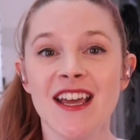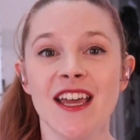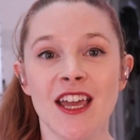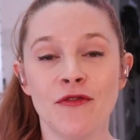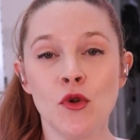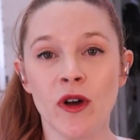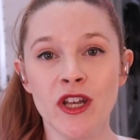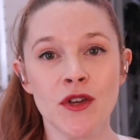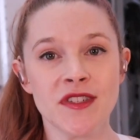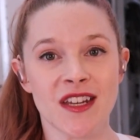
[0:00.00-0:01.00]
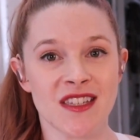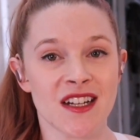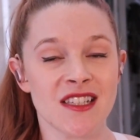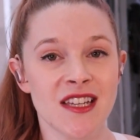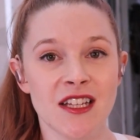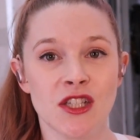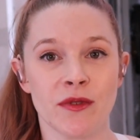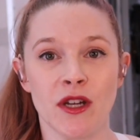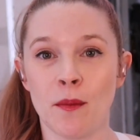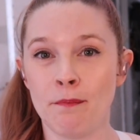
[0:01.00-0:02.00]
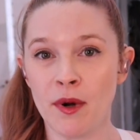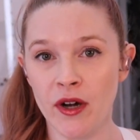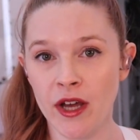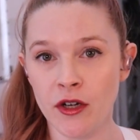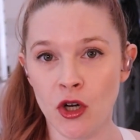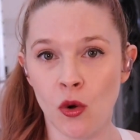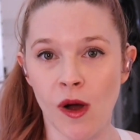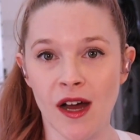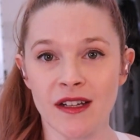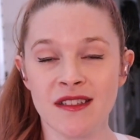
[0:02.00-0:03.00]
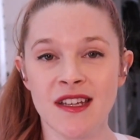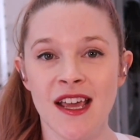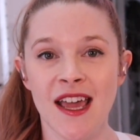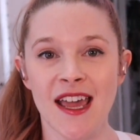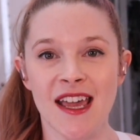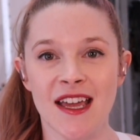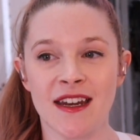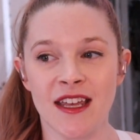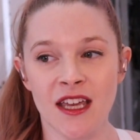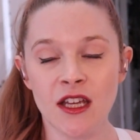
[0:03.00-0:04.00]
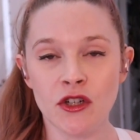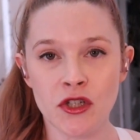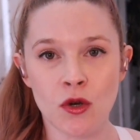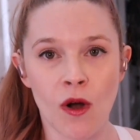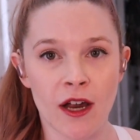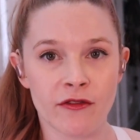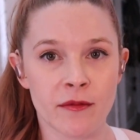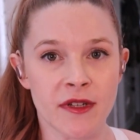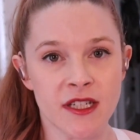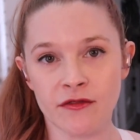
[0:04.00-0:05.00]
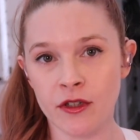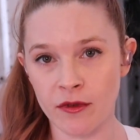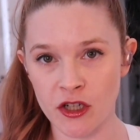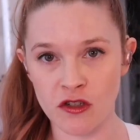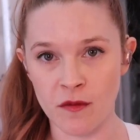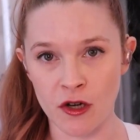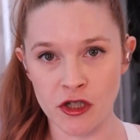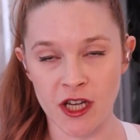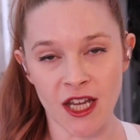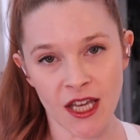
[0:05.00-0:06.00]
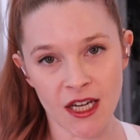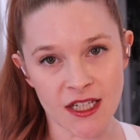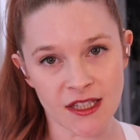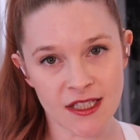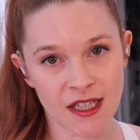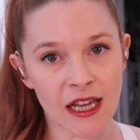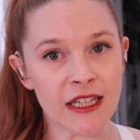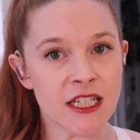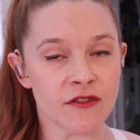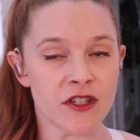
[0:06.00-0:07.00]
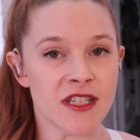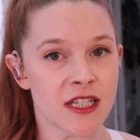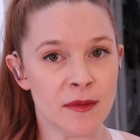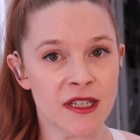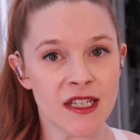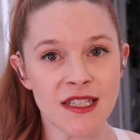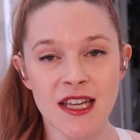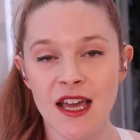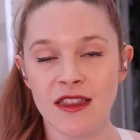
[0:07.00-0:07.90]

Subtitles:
if you want to use it as an accessory to burn out your quads and hit your squat from a different range of motion and get a slightly different stimulus,